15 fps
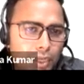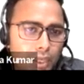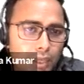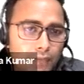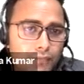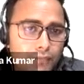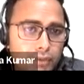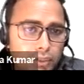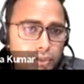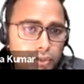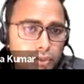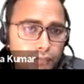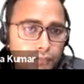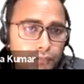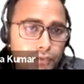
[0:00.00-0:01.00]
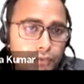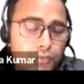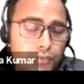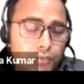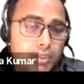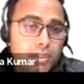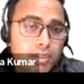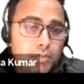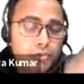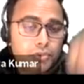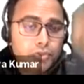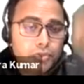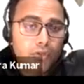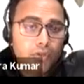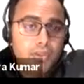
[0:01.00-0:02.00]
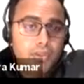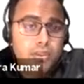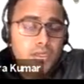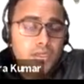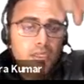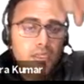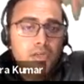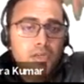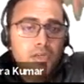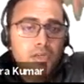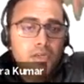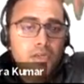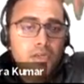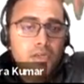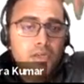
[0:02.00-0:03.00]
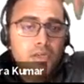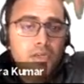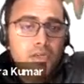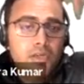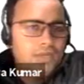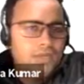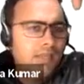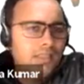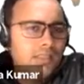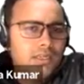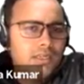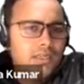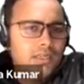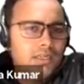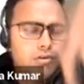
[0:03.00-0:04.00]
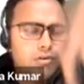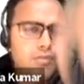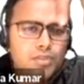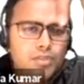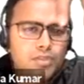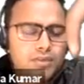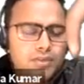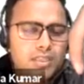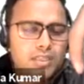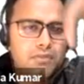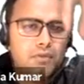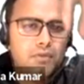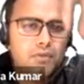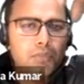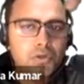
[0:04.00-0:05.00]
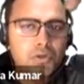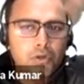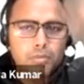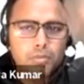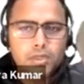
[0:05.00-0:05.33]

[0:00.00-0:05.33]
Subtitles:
If you see top view, like suppose you are in the helicopter and then you are observing this from the top,